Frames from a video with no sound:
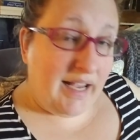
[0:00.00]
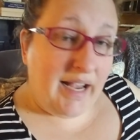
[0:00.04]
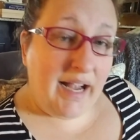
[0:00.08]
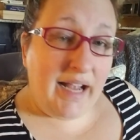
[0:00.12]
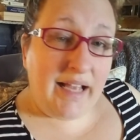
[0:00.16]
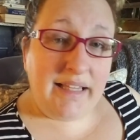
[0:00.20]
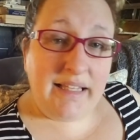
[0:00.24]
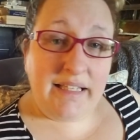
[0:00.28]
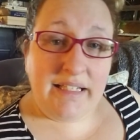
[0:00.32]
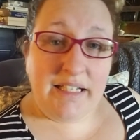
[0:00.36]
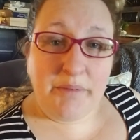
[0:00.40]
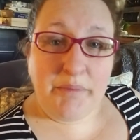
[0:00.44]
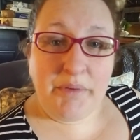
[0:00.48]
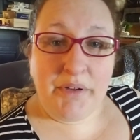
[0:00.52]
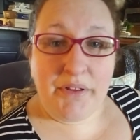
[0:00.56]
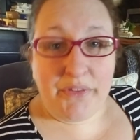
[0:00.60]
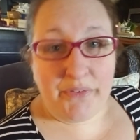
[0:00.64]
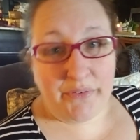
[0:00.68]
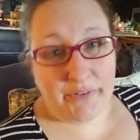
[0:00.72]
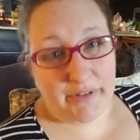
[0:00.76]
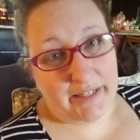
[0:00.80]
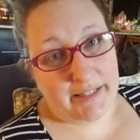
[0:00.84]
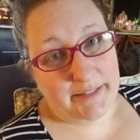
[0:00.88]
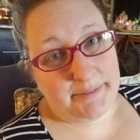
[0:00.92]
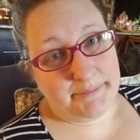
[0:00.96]
And then number
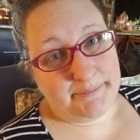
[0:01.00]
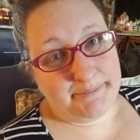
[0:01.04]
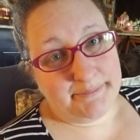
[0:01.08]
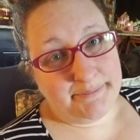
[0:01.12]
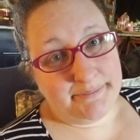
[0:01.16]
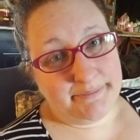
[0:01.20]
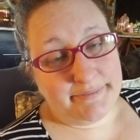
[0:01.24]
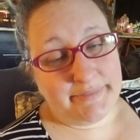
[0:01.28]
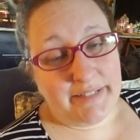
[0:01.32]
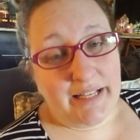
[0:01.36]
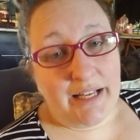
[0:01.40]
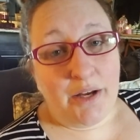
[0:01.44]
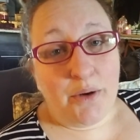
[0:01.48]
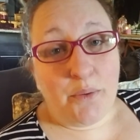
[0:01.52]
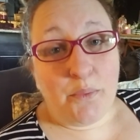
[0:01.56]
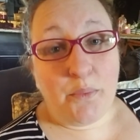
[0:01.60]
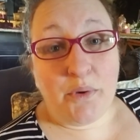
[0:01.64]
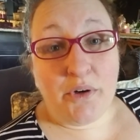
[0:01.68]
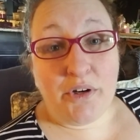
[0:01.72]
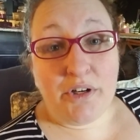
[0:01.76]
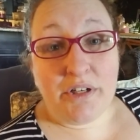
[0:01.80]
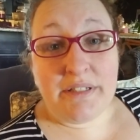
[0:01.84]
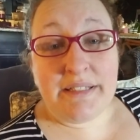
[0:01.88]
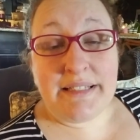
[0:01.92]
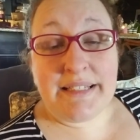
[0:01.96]
3,
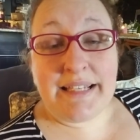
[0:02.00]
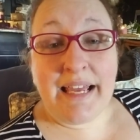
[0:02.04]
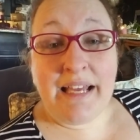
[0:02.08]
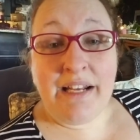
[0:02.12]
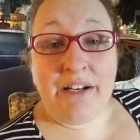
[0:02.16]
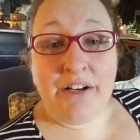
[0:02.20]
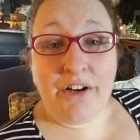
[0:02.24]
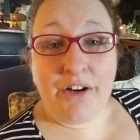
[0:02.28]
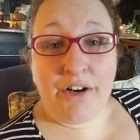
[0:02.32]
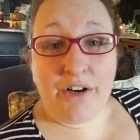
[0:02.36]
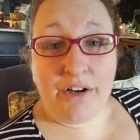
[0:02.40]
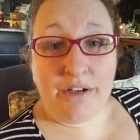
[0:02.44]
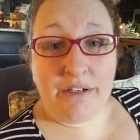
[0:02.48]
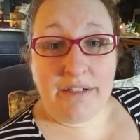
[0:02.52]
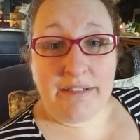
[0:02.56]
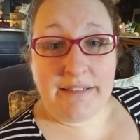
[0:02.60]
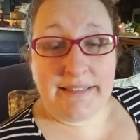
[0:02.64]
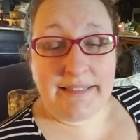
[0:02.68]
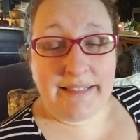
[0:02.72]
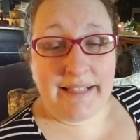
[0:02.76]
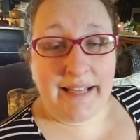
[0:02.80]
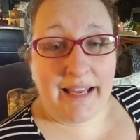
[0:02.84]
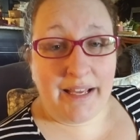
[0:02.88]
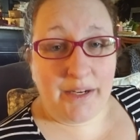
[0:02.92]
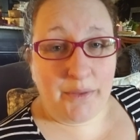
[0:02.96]
words can
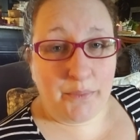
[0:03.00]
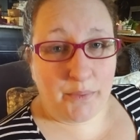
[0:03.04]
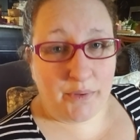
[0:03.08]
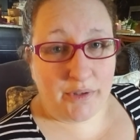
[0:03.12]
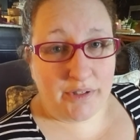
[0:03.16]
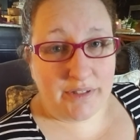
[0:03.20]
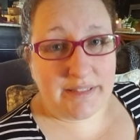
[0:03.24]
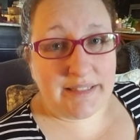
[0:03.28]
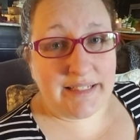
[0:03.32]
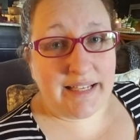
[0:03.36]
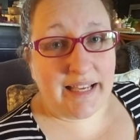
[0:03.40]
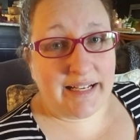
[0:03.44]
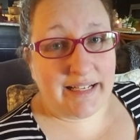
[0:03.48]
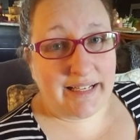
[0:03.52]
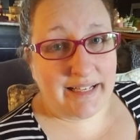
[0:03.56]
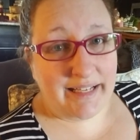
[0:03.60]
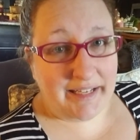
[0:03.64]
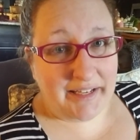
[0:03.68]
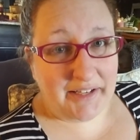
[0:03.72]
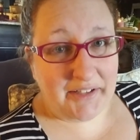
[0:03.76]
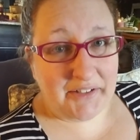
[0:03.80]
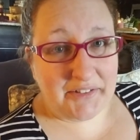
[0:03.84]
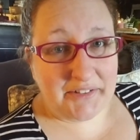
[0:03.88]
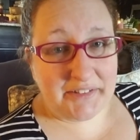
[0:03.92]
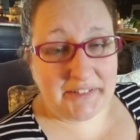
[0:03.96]
hurt and words can
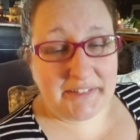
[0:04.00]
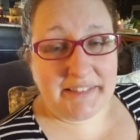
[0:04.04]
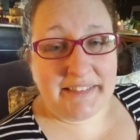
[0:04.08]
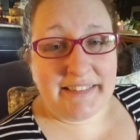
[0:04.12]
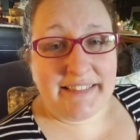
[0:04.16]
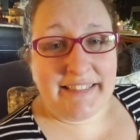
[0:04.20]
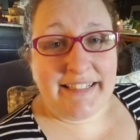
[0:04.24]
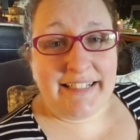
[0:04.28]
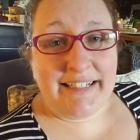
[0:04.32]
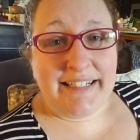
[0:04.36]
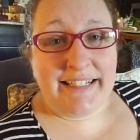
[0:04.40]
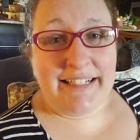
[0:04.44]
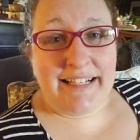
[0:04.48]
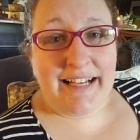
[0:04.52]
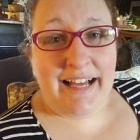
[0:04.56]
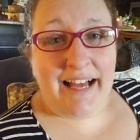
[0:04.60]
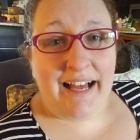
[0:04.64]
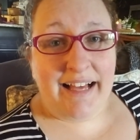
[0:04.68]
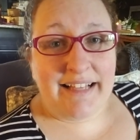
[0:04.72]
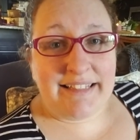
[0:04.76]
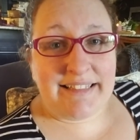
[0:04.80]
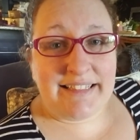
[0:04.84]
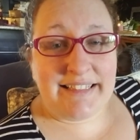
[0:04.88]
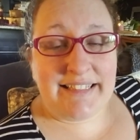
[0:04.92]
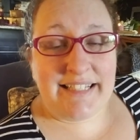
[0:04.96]
heal.
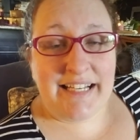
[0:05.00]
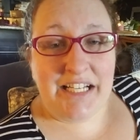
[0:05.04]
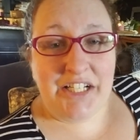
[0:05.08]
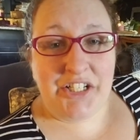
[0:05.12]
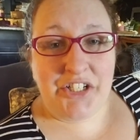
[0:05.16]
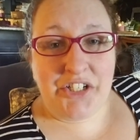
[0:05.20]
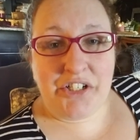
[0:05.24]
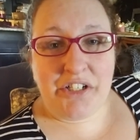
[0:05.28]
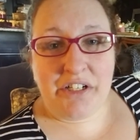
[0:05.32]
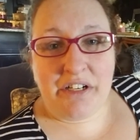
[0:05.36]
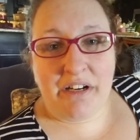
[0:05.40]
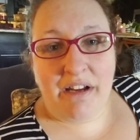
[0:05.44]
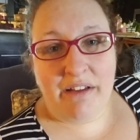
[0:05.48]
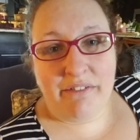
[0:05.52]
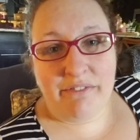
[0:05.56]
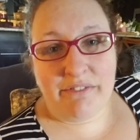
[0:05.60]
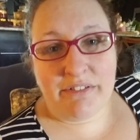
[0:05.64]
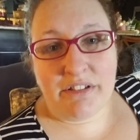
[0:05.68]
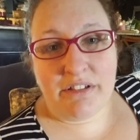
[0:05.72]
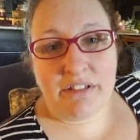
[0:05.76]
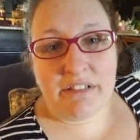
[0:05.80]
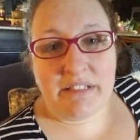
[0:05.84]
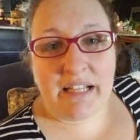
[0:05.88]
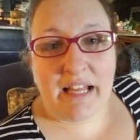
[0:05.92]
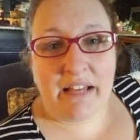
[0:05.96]
As a teacher, I've
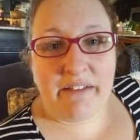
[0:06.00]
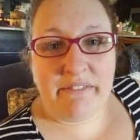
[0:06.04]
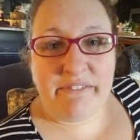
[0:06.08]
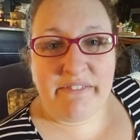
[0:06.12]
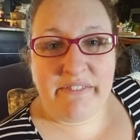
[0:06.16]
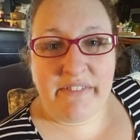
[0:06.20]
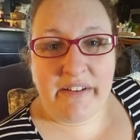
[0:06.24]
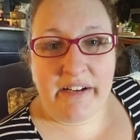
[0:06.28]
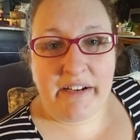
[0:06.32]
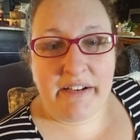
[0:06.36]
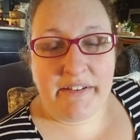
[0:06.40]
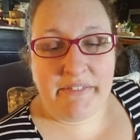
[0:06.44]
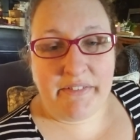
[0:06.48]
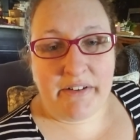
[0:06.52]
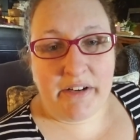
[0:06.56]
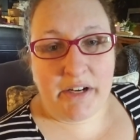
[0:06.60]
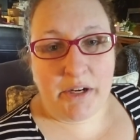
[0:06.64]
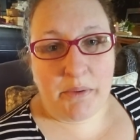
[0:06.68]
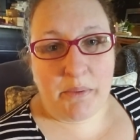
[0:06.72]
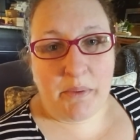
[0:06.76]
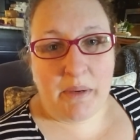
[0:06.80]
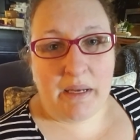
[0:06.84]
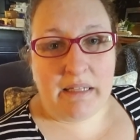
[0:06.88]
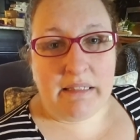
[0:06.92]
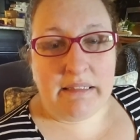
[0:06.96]
learned that very,
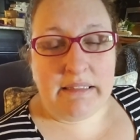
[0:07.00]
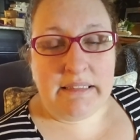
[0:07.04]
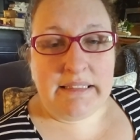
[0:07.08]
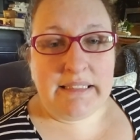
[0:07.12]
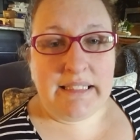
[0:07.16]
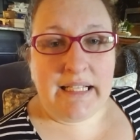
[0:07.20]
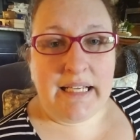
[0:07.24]
very well.